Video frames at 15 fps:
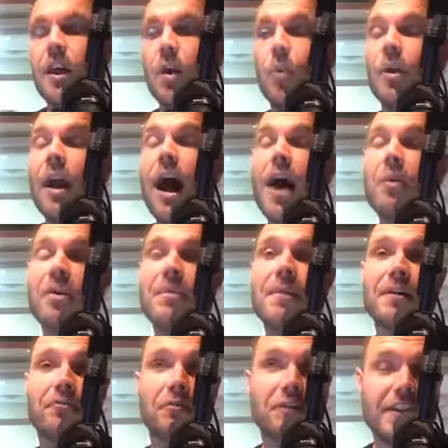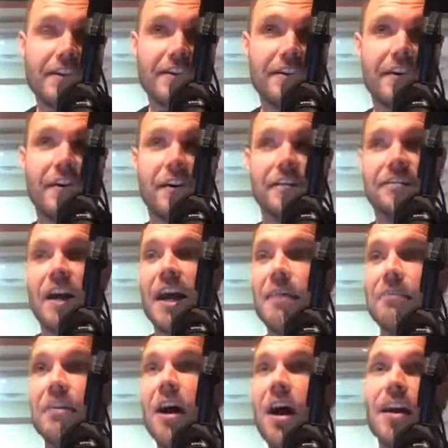What I want to make really clear is I am
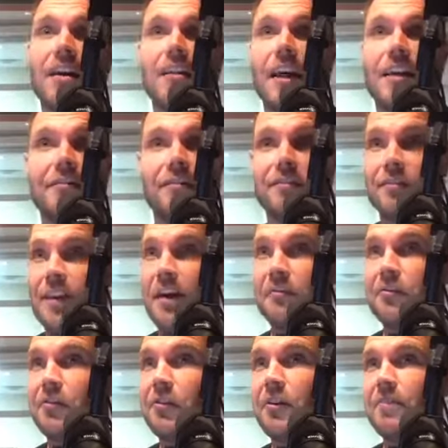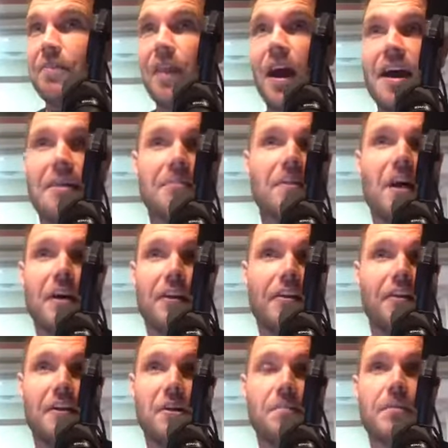not a licensed counselor. I am not a
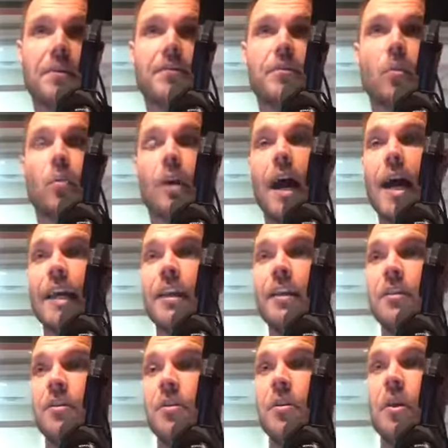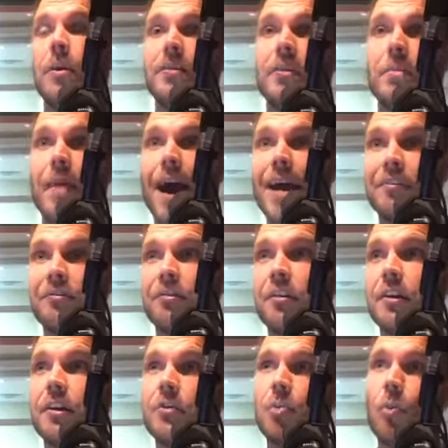therapist. What I can do, though, as a pastor
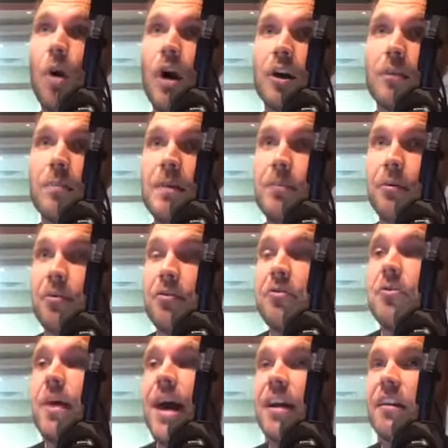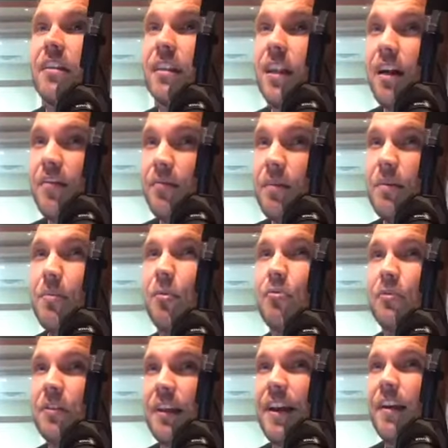is walk people through how to love people
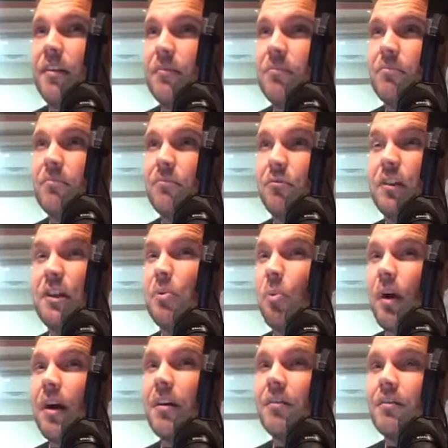really well.